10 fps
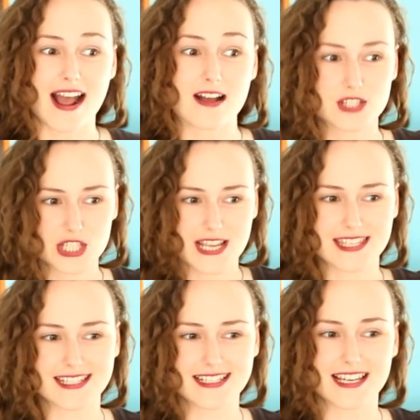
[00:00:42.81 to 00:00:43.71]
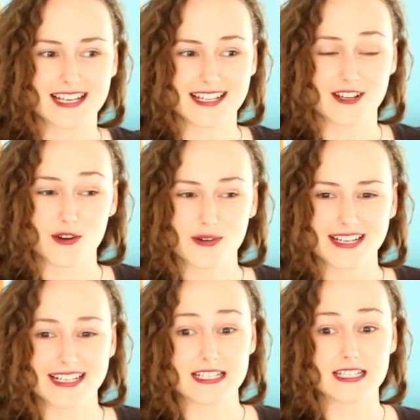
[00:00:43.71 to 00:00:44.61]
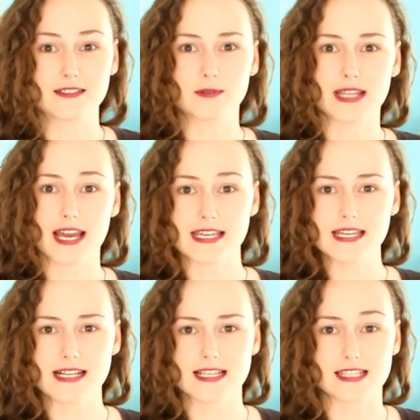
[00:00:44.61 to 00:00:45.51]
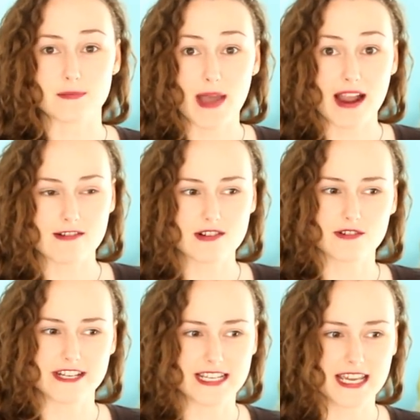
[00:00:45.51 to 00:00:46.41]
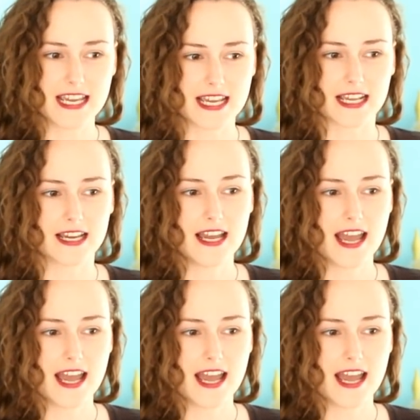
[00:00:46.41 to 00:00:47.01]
how's Jason gonna go in and deal with Aedes, the paranoid king?